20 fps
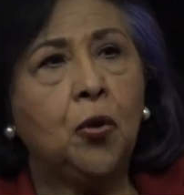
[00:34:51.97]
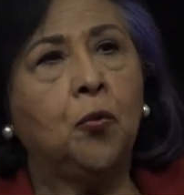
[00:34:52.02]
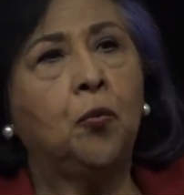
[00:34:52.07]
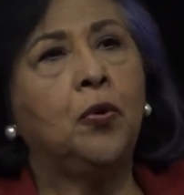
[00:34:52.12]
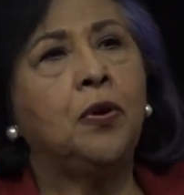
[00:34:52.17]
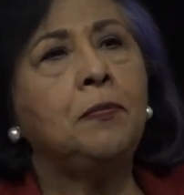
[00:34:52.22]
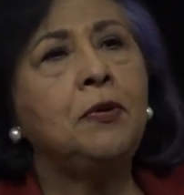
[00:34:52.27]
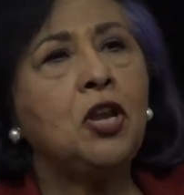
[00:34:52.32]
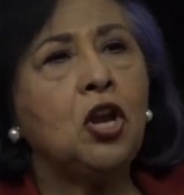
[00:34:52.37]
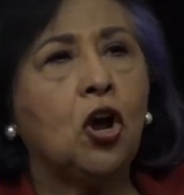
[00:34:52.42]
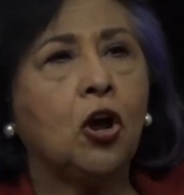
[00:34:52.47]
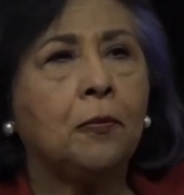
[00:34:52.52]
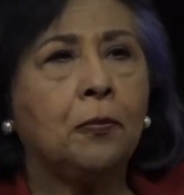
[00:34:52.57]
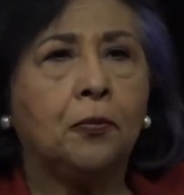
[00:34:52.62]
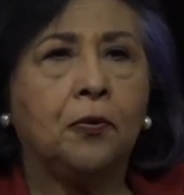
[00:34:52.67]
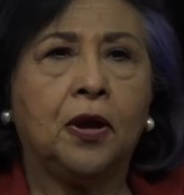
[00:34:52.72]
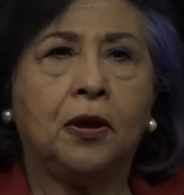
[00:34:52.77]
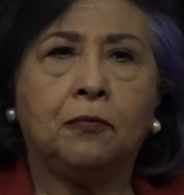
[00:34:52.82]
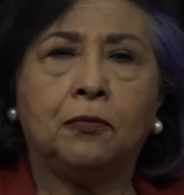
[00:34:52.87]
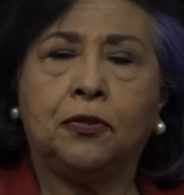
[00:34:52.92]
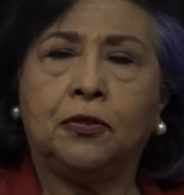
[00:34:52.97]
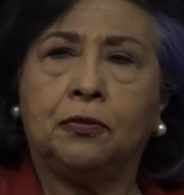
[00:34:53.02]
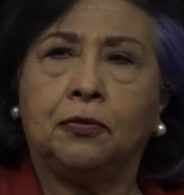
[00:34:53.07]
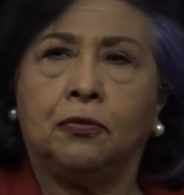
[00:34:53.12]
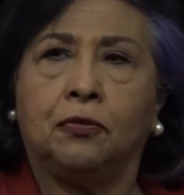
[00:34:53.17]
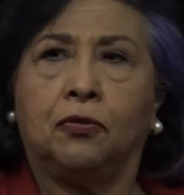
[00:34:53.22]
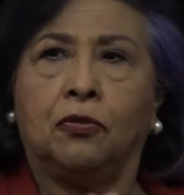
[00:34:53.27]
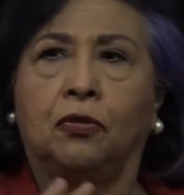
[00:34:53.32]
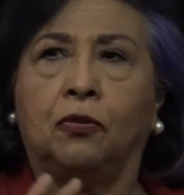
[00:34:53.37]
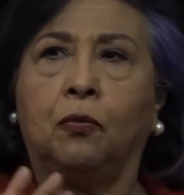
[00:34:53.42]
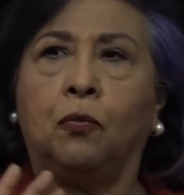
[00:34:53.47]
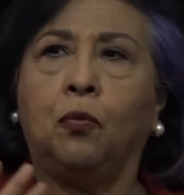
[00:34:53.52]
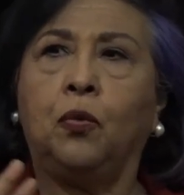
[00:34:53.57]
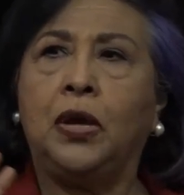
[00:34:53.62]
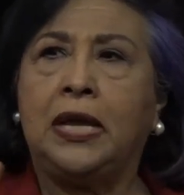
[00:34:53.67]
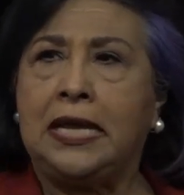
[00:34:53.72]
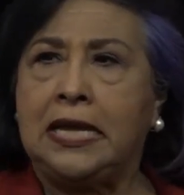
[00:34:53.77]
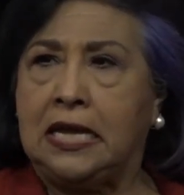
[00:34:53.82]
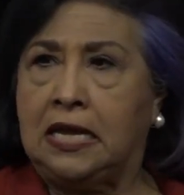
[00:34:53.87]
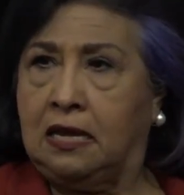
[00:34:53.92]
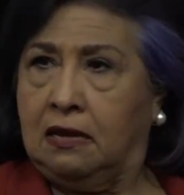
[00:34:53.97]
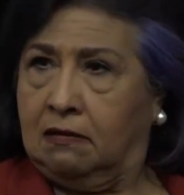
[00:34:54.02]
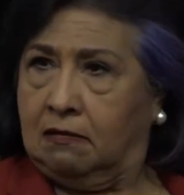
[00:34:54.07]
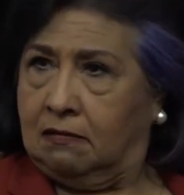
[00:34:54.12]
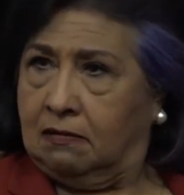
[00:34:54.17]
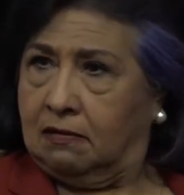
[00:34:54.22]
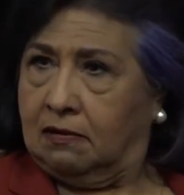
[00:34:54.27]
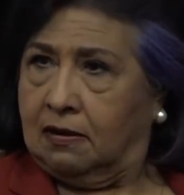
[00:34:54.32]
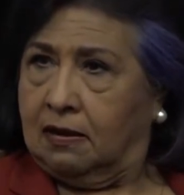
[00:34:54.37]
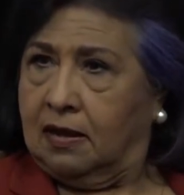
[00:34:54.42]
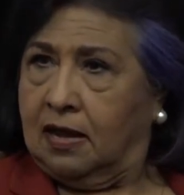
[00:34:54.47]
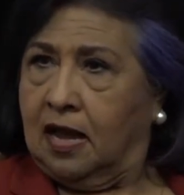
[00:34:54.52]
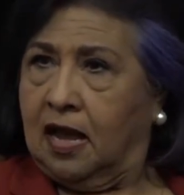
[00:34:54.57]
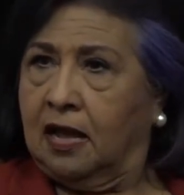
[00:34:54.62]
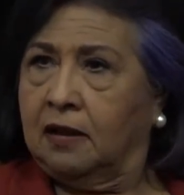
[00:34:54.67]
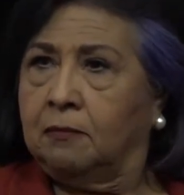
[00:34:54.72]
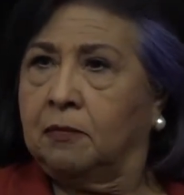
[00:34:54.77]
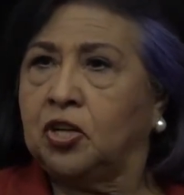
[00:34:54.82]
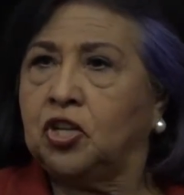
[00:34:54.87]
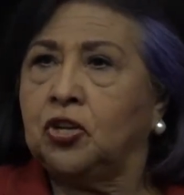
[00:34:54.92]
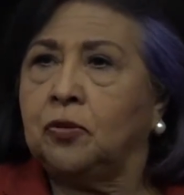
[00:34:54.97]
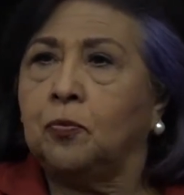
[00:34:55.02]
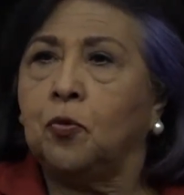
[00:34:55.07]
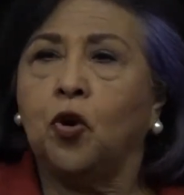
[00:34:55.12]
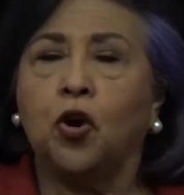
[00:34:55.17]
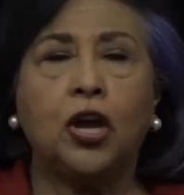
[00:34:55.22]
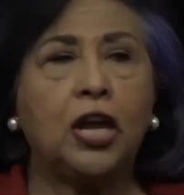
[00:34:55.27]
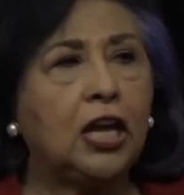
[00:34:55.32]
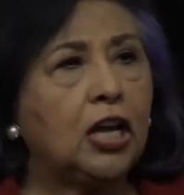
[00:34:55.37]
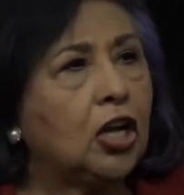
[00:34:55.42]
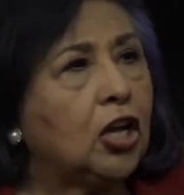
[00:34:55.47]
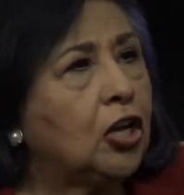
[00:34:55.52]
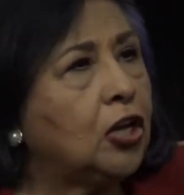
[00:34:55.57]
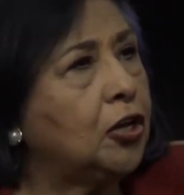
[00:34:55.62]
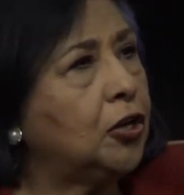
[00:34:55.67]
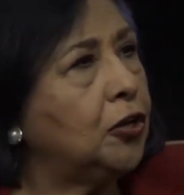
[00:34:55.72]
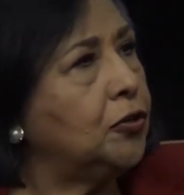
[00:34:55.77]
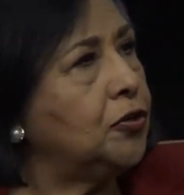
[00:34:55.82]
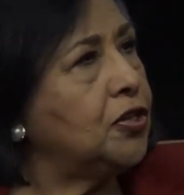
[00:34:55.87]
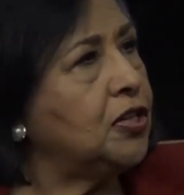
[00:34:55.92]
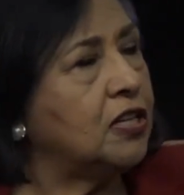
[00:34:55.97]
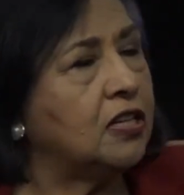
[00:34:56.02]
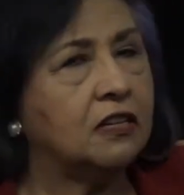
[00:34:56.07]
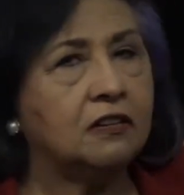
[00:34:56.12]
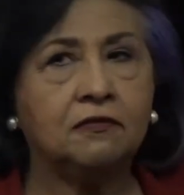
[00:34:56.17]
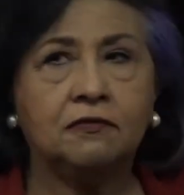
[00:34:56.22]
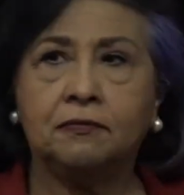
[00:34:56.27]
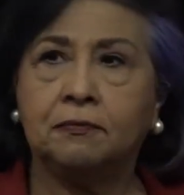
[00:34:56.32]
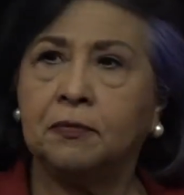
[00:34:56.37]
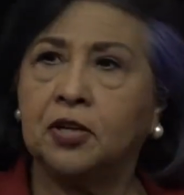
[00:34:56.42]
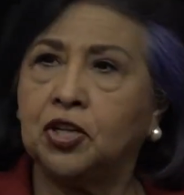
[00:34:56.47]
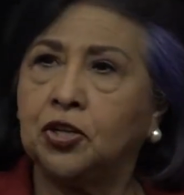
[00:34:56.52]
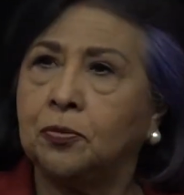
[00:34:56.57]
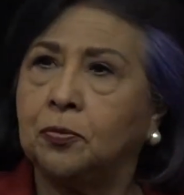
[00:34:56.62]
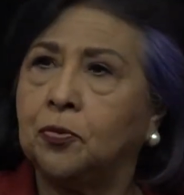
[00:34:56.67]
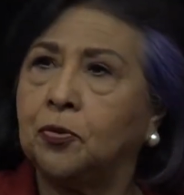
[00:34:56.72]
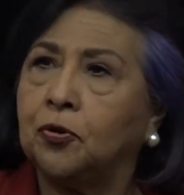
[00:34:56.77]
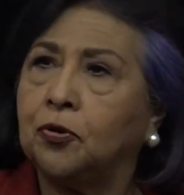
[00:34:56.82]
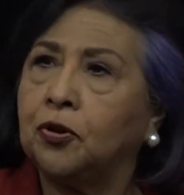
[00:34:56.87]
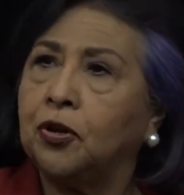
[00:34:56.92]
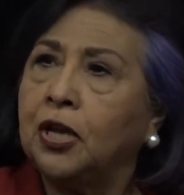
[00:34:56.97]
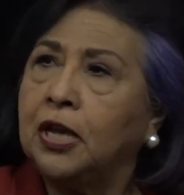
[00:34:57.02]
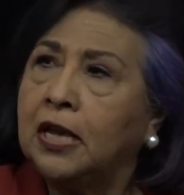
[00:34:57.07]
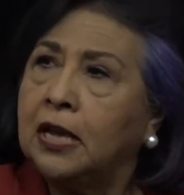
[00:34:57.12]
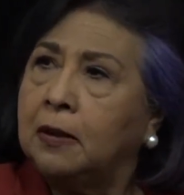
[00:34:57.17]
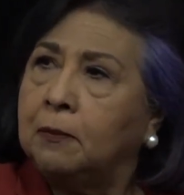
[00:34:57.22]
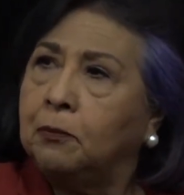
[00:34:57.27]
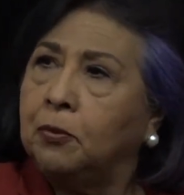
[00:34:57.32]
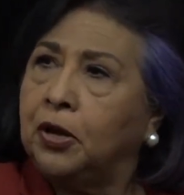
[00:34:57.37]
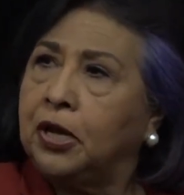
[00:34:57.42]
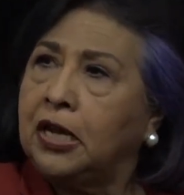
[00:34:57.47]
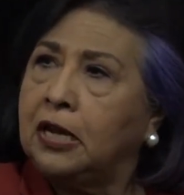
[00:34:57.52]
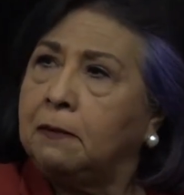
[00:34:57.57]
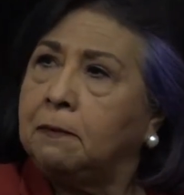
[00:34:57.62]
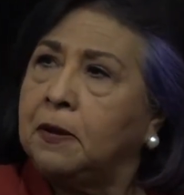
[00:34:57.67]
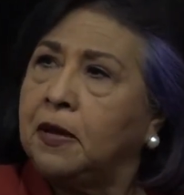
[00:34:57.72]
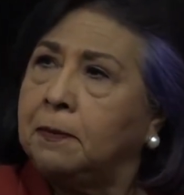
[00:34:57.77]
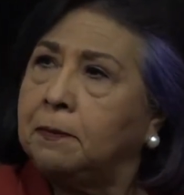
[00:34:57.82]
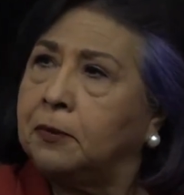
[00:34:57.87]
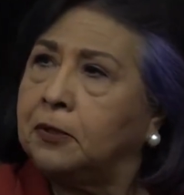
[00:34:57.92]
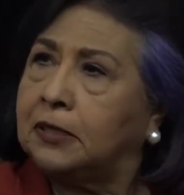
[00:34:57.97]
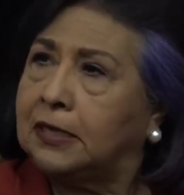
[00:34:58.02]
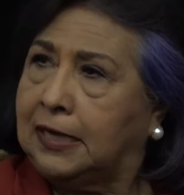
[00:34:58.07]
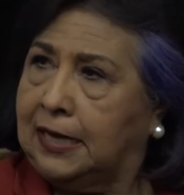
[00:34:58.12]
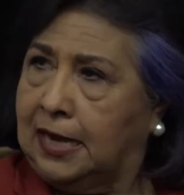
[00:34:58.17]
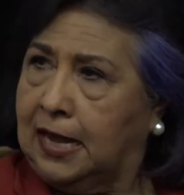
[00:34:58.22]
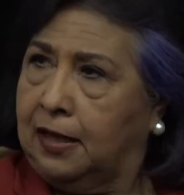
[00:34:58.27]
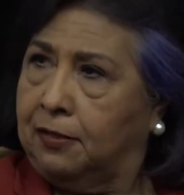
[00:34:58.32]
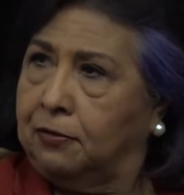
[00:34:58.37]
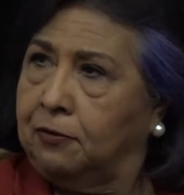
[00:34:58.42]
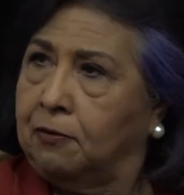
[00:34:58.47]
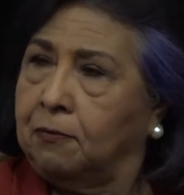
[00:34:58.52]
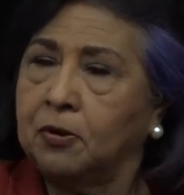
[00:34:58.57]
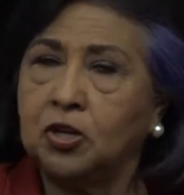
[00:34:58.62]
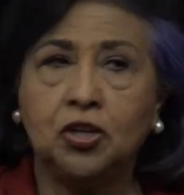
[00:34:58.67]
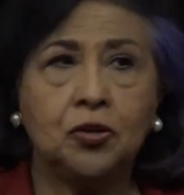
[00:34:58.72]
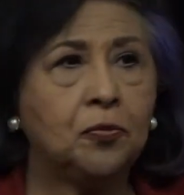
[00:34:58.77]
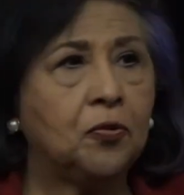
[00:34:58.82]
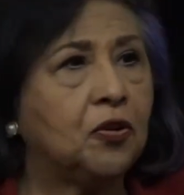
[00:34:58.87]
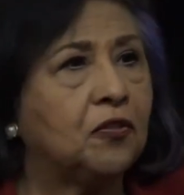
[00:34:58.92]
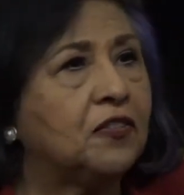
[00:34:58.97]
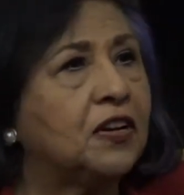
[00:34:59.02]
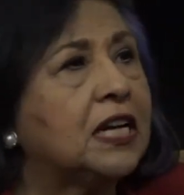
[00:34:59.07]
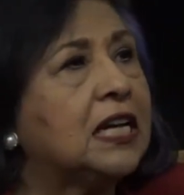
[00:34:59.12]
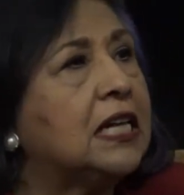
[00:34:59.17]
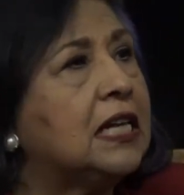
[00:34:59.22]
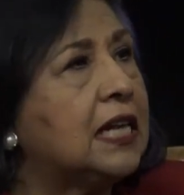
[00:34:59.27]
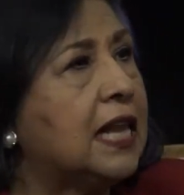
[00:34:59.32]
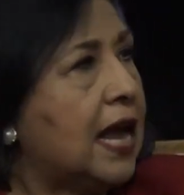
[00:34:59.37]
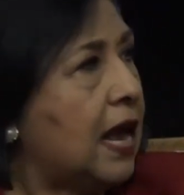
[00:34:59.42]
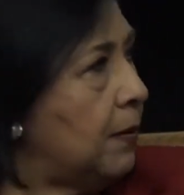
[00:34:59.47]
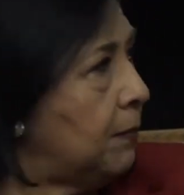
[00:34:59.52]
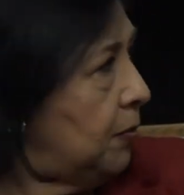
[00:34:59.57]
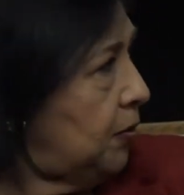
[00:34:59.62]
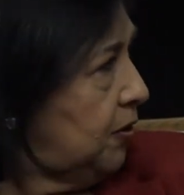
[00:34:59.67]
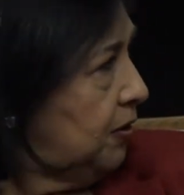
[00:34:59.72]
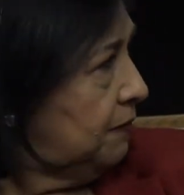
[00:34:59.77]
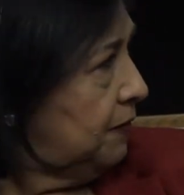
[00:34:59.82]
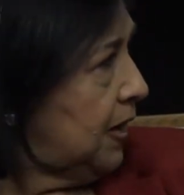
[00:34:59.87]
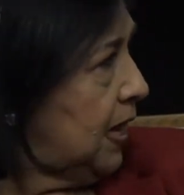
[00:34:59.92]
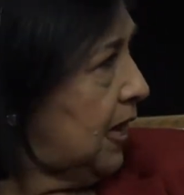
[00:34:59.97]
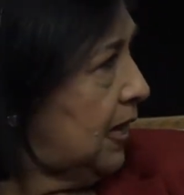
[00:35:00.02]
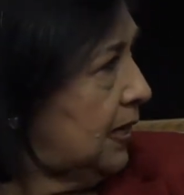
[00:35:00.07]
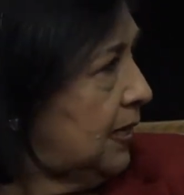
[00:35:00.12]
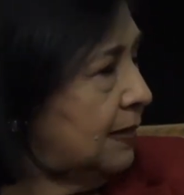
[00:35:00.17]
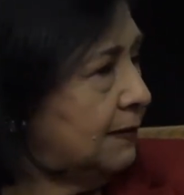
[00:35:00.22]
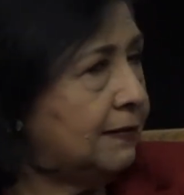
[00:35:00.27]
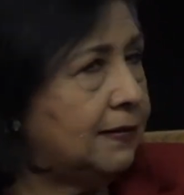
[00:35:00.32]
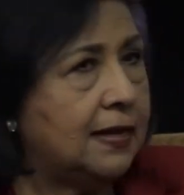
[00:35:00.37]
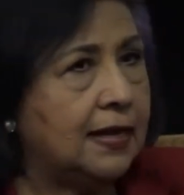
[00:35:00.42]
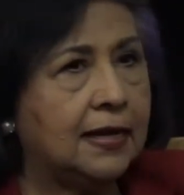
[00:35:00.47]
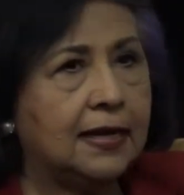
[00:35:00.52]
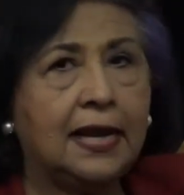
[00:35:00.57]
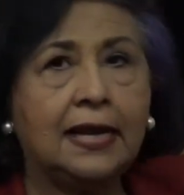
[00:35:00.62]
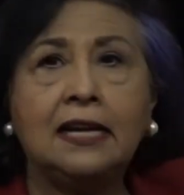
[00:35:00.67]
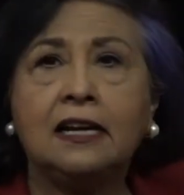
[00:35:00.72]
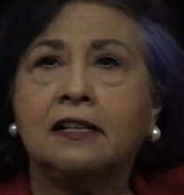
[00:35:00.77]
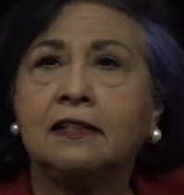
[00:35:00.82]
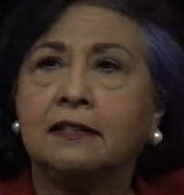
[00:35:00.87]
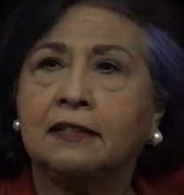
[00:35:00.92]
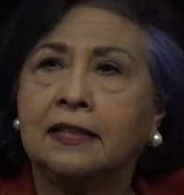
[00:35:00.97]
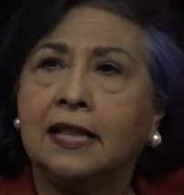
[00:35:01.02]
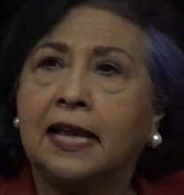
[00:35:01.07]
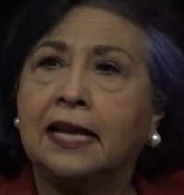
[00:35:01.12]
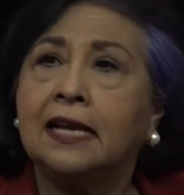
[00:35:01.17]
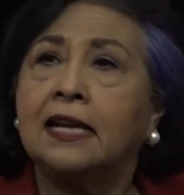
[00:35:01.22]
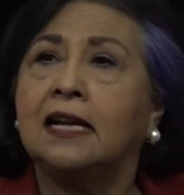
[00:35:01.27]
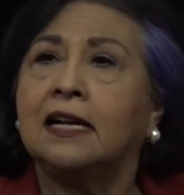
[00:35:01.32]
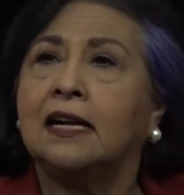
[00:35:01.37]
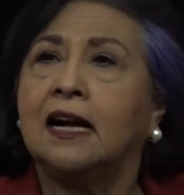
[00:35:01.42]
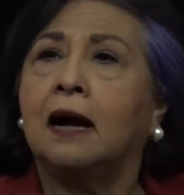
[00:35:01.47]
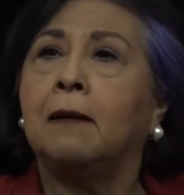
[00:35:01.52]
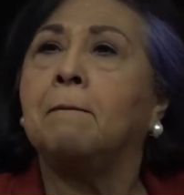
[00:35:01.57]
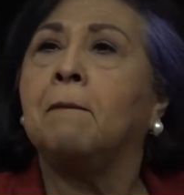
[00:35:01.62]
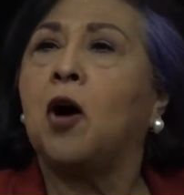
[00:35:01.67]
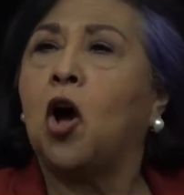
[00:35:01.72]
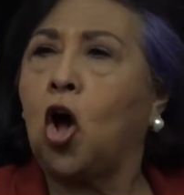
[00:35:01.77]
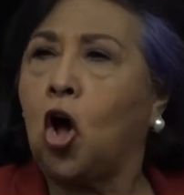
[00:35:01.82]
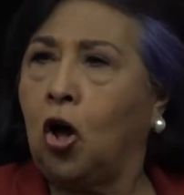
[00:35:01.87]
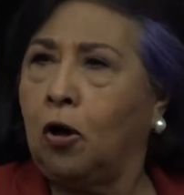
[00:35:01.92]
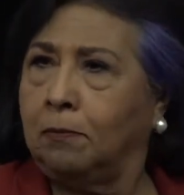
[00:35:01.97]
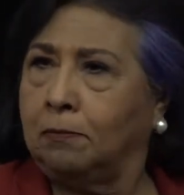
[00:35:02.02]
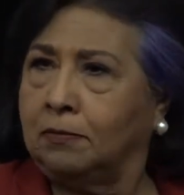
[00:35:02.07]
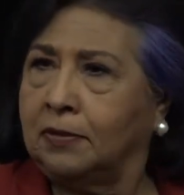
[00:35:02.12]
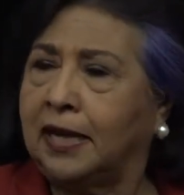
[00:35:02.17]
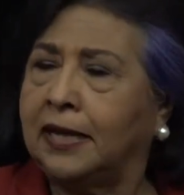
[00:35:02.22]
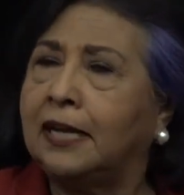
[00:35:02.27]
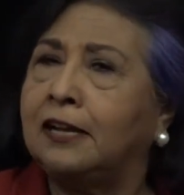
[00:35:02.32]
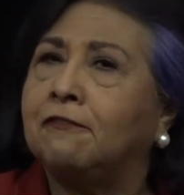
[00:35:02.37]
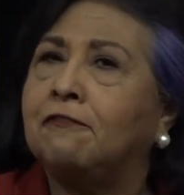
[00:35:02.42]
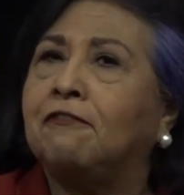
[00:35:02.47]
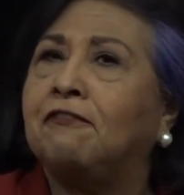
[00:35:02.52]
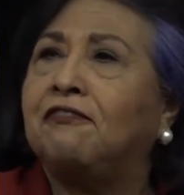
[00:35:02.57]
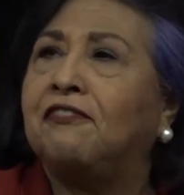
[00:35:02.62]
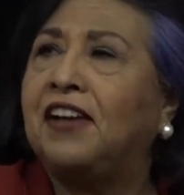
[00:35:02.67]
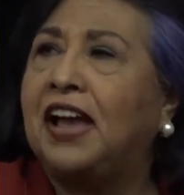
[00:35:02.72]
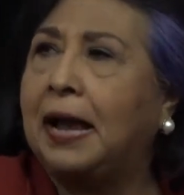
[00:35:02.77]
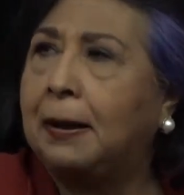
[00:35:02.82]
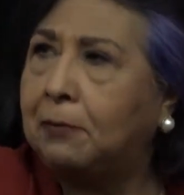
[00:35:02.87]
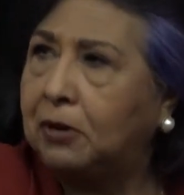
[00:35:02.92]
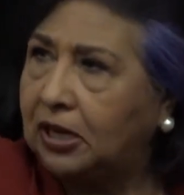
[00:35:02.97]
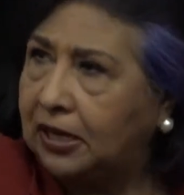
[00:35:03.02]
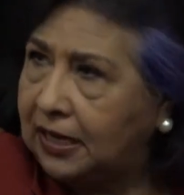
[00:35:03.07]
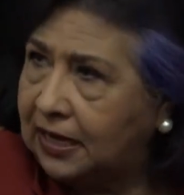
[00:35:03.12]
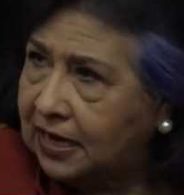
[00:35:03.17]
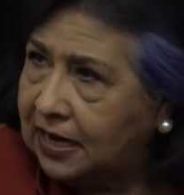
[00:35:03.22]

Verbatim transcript: Women operate with the we, and much more inclusive, much more bringing people together, much more of a collaborative kind of thing, like, like a mom, like a family